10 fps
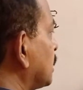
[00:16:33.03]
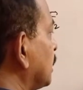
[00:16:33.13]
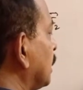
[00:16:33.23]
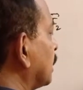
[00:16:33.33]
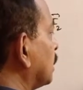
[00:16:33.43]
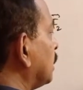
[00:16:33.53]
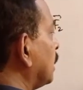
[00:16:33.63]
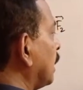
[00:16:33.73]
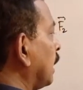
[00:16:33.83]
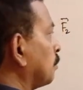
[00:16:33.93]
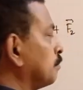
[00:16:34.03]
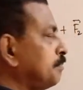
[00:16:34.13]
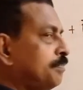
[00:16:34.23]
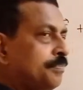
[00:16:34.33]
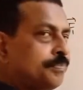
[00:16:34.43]
here M.
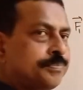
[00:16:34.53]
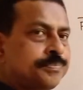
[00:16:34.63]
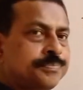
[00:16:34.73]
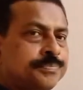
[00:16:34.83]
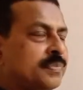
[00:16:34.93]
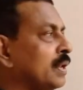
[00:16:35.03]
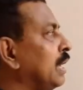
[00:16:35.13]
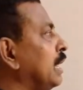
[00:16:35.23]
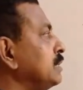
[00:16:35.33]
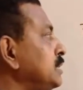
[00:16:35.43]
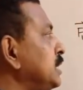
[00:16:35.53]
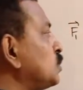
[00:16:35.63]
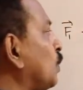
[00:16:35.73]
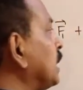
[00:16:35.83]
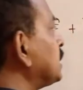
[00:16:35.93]
This one is